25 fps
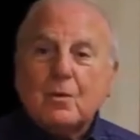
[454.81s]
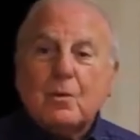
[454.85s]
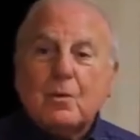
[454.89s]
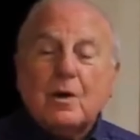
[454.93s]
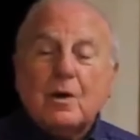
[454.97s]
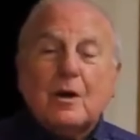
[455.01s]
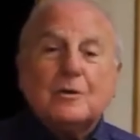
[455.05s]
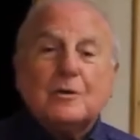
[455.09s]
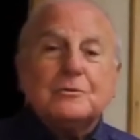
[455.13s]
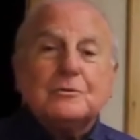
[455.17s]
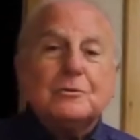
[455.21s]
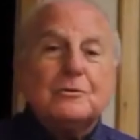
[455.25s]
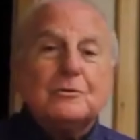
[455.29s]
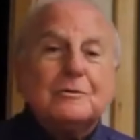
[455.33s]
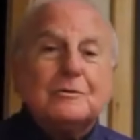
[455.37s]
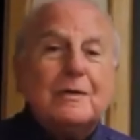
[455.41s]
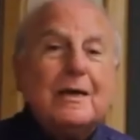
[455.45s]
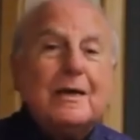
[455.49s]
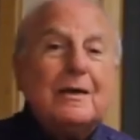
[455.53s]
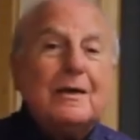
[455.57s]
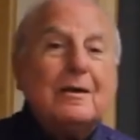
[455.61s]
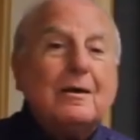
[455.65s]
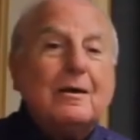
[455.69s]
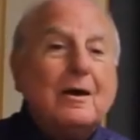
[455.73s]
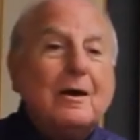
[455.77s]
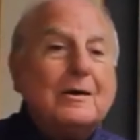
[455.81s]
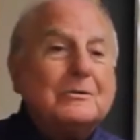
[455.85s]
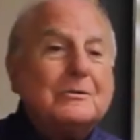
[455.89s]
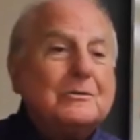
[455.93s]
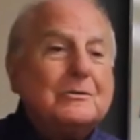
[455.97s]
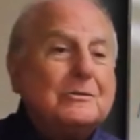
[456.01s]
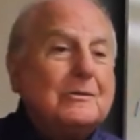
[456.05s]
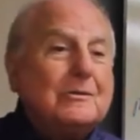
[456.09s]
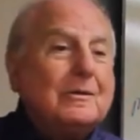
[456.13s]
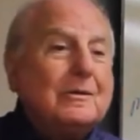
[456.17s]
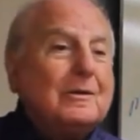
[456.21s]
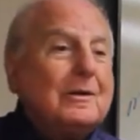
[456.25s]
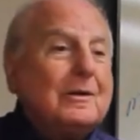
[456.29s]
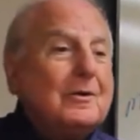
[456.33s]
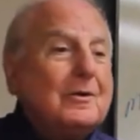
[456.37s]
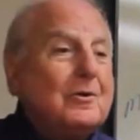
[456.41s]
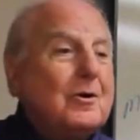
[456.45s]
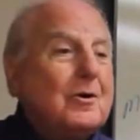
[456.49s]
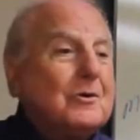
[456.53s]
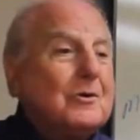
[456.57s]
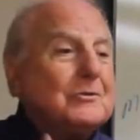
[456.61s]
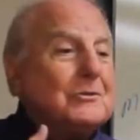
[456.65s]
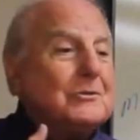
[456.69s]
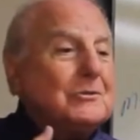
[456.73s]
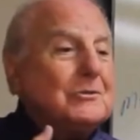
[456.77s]
We also take in oxygen, and it
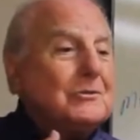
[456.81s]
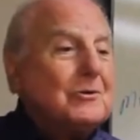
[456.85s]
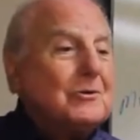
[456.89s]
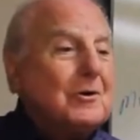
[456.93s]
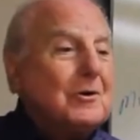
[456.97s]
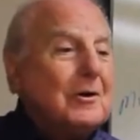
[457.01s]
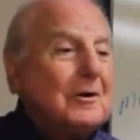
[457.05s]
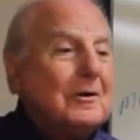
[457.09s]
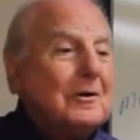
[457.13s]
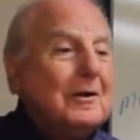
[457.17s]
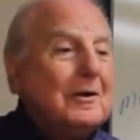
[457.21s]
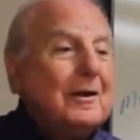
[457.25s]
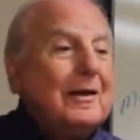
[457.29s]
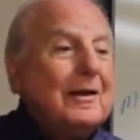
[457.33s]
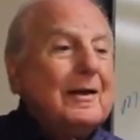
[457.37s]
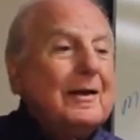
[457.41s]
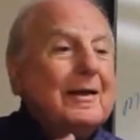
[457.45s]
causes our